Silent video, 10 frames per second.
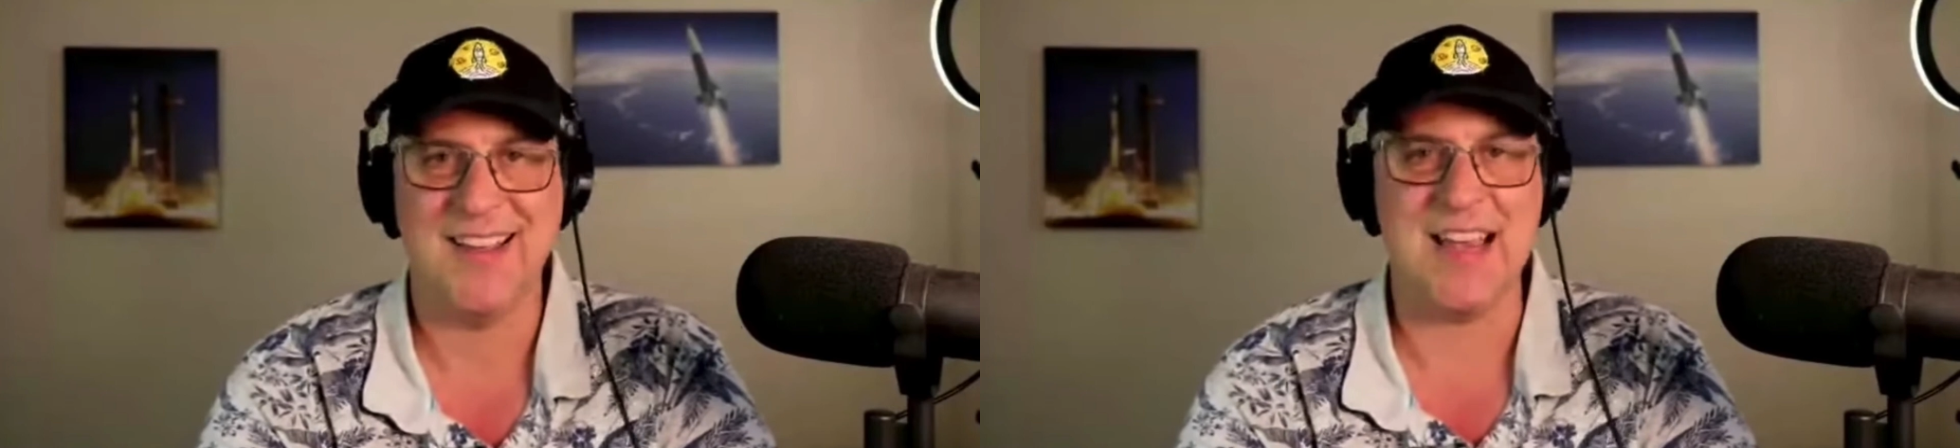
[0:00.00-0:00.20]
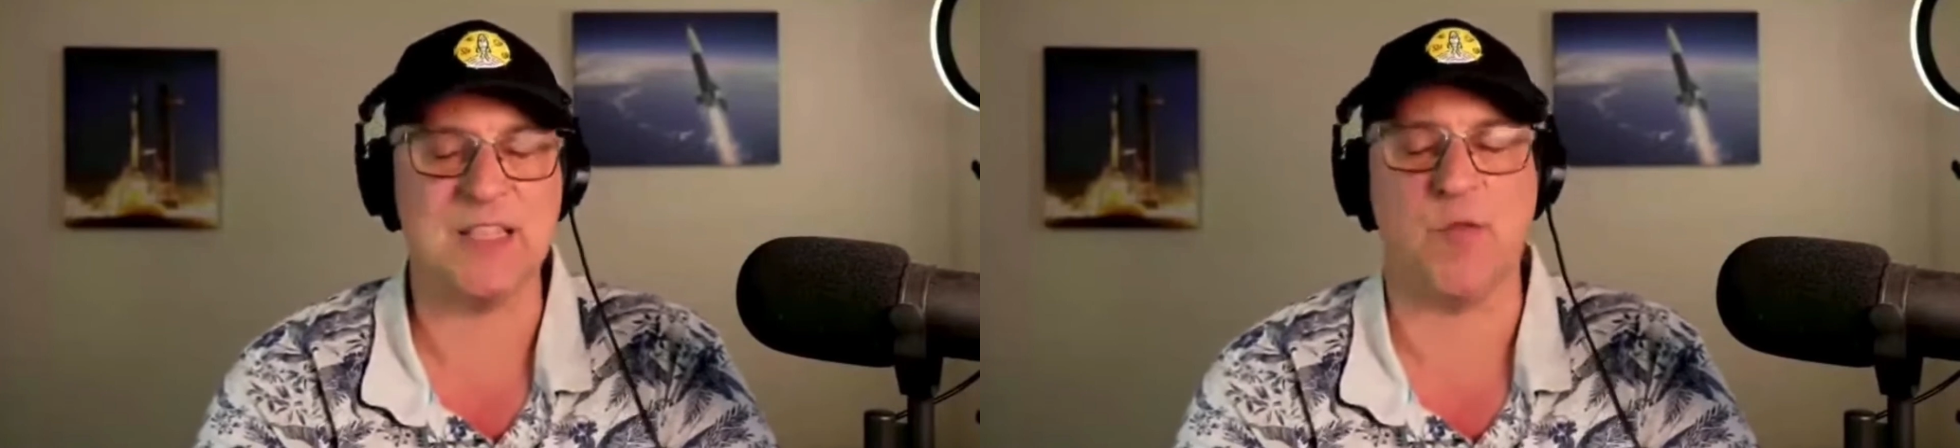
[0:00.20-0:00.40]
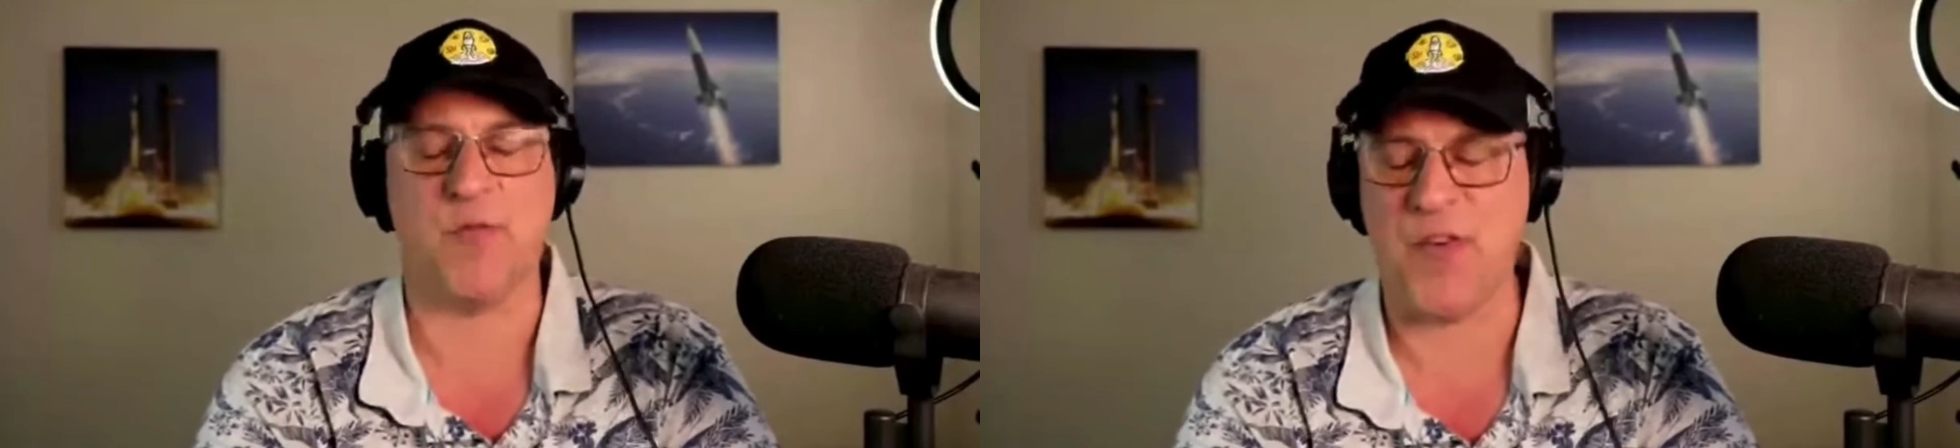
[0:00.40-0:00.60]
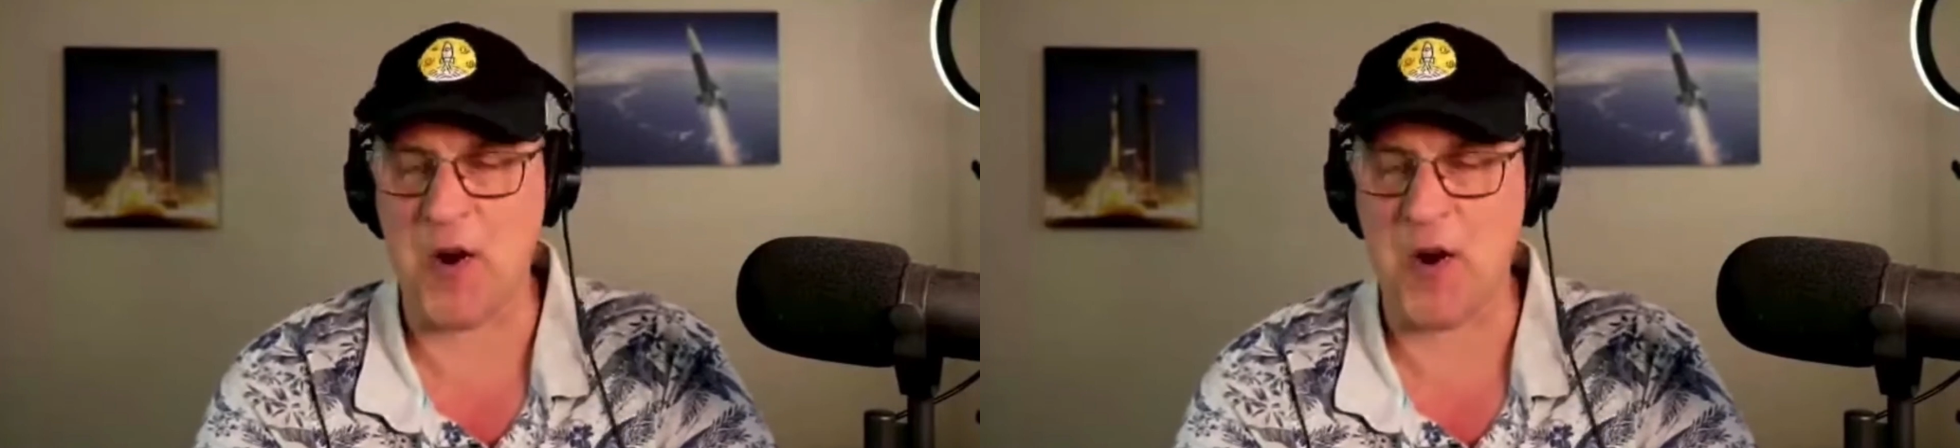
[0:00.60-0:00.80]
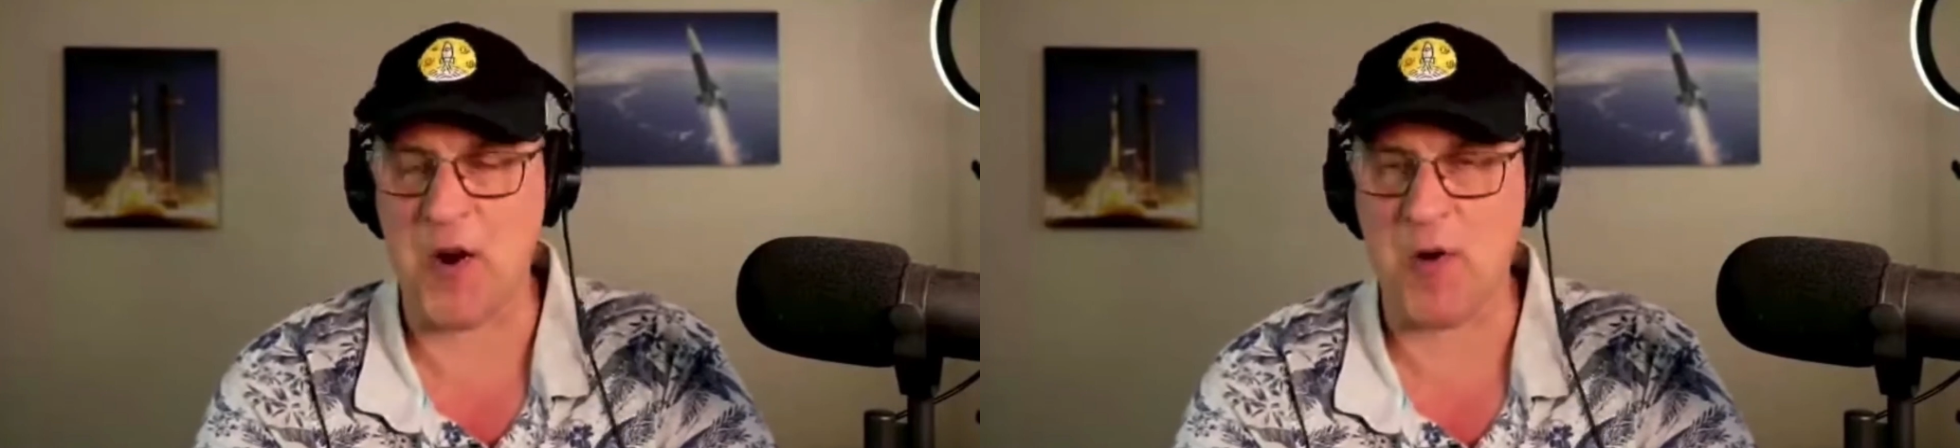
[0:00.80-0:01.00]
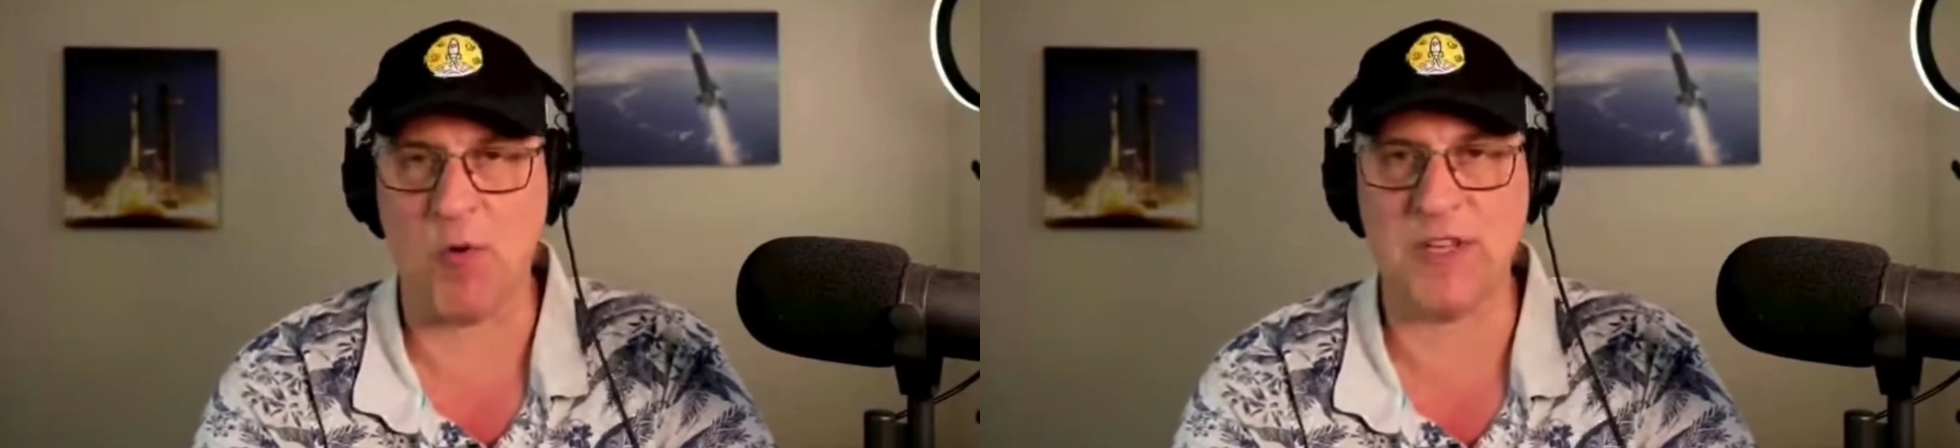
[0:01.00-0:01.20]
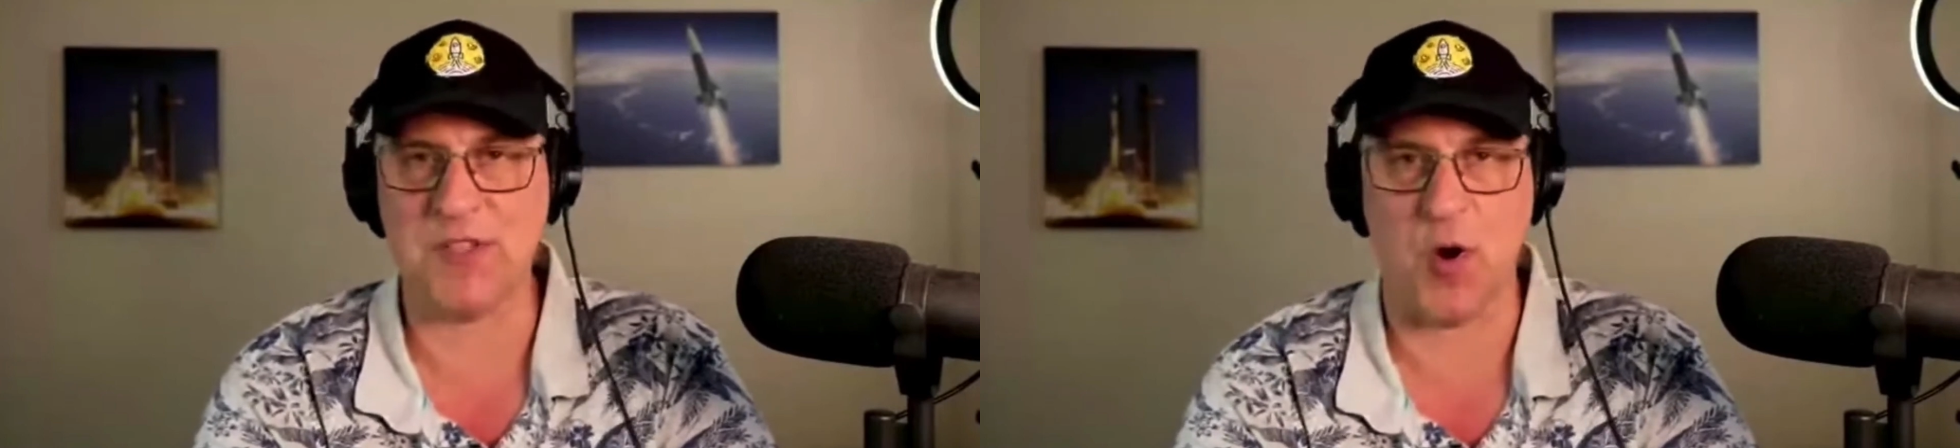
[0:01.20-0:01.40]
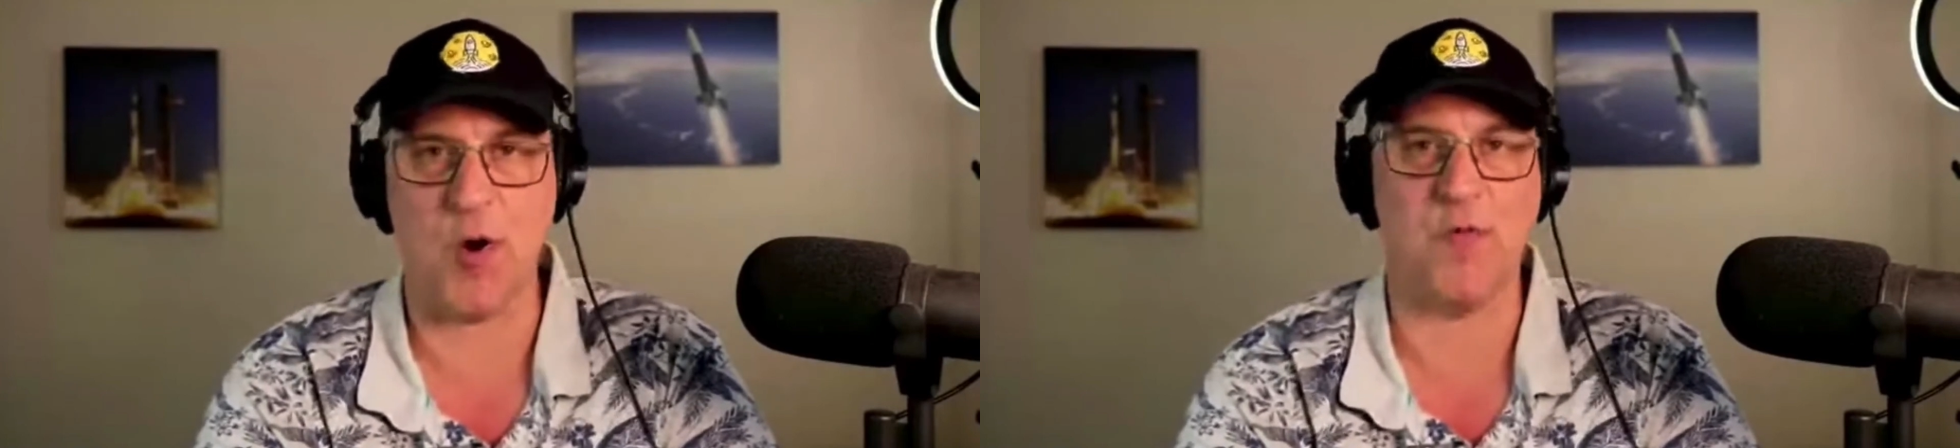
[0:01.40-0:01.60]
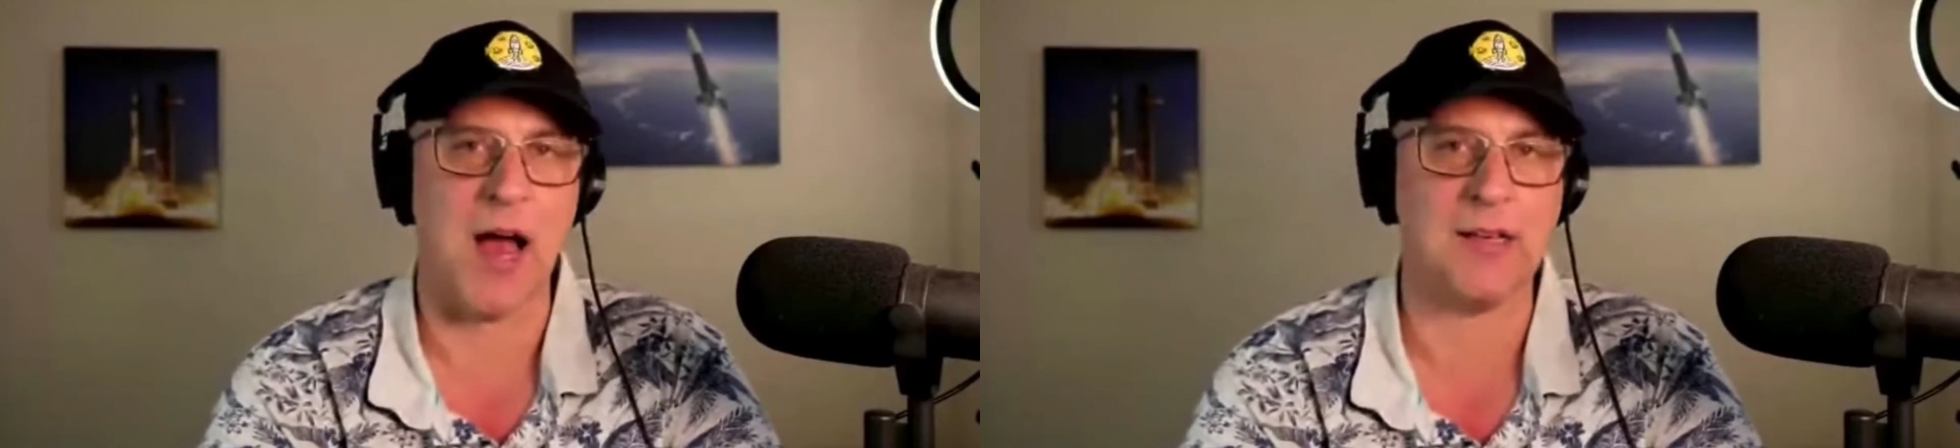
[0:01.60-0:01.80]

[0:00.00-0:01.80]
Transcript: Is the Federal Reserve not